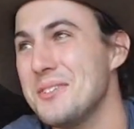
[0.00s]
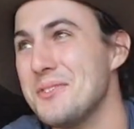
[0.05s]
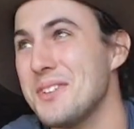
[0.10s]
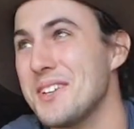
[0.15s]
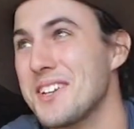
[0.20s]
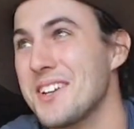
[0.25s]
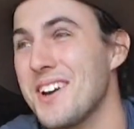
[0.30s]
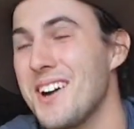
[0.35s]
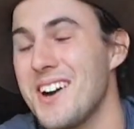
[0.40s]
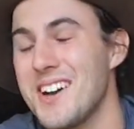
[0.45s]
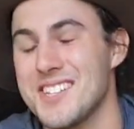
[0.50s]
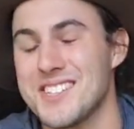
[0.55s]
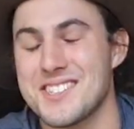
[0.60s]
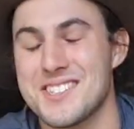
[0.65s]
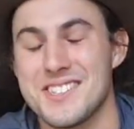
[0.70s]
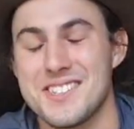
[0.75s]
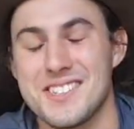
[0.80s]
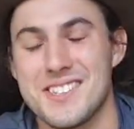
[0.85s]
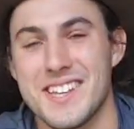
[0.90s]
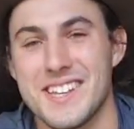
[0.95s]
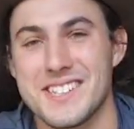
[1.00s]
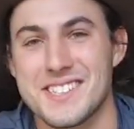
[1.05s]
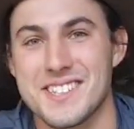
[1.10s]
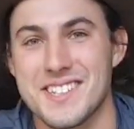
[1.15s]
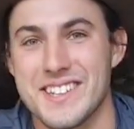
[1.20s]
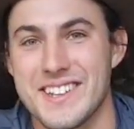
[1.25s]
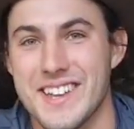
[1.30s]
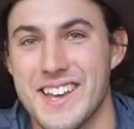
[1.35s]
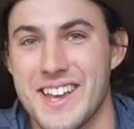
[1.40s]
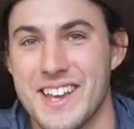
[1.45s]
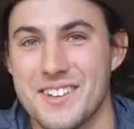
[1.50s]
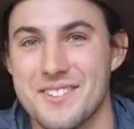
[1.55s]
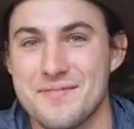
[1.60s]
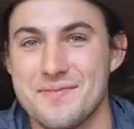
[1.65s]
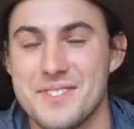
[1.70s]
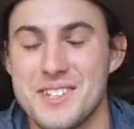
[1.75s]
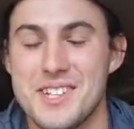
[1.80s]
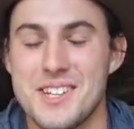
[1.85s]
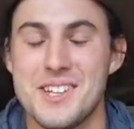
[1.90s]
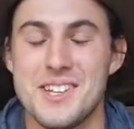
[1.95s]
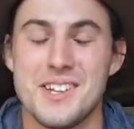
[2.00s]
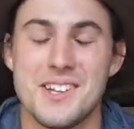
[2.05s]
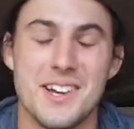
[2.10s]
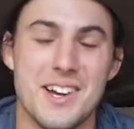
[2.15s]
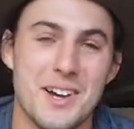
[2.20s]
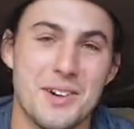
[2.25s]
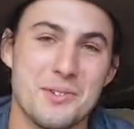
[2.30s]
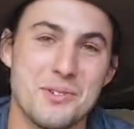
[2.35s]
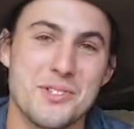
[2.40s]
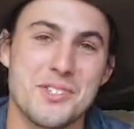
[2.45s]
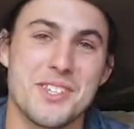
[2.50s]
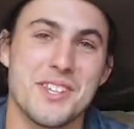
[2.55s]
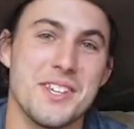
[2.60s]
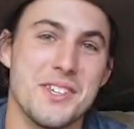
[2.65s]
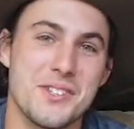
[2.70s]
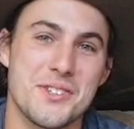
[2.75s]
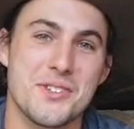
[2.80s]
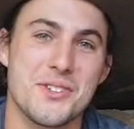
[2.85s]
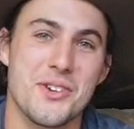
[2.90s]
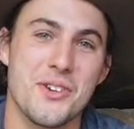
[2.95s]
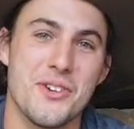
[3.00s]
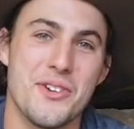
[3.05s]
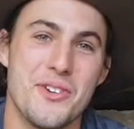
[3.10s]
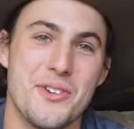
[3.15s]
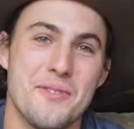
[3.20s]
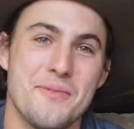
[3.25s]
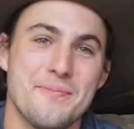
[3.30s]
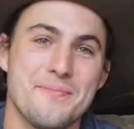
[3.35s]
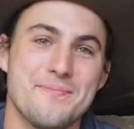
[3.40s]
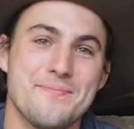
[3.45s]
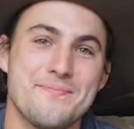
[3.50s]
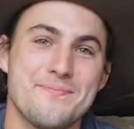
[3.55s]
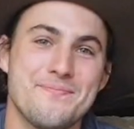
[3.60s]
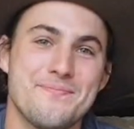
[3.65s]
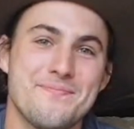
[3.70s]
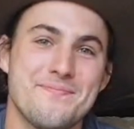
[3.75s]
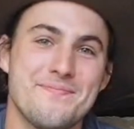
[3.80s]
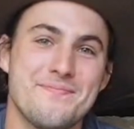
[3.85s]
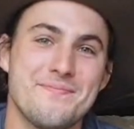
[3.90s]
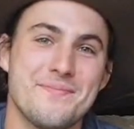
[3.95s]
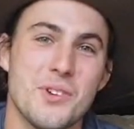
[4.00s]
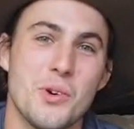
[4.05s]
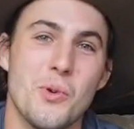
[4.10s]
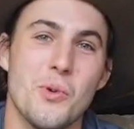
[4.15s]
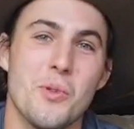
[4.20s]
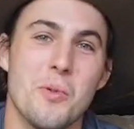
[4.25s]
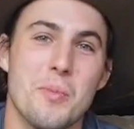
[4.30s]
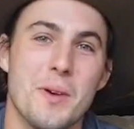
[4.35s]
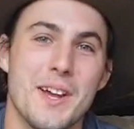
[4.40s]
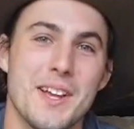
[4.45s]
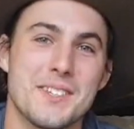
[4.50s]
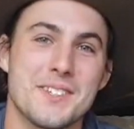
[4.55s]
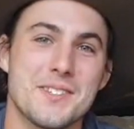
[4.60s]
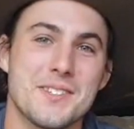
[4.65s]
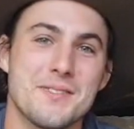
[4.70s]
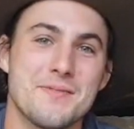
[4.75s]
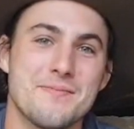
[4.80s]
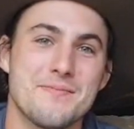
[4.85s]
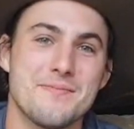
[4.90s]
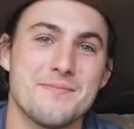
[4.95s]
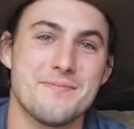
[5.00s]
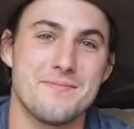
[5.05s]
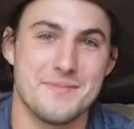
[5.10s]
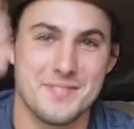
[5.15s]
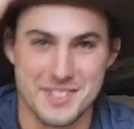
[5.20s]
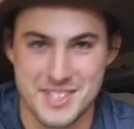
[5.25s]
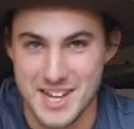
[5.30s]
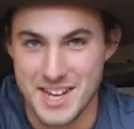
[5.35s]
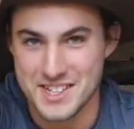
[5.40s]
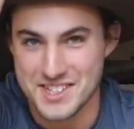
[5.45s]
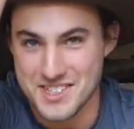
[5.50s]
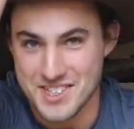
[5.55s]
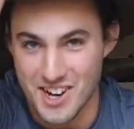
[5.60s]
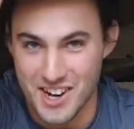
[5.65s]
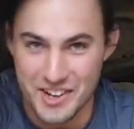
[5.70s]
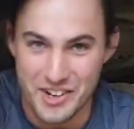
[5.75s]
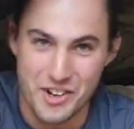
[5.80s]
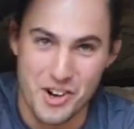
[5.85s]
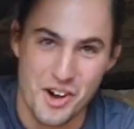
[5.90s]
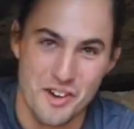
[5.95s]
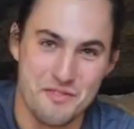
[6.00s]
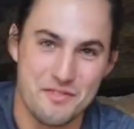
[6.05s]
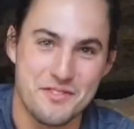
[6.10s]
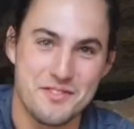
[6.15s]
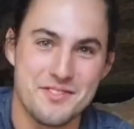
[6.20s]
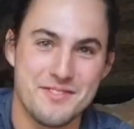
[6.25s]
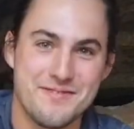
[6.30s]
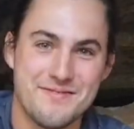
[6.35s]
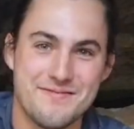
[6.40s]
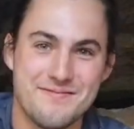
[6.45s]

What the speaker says: But guys, thanks again. I will see you soon. All the best. Ted signing off.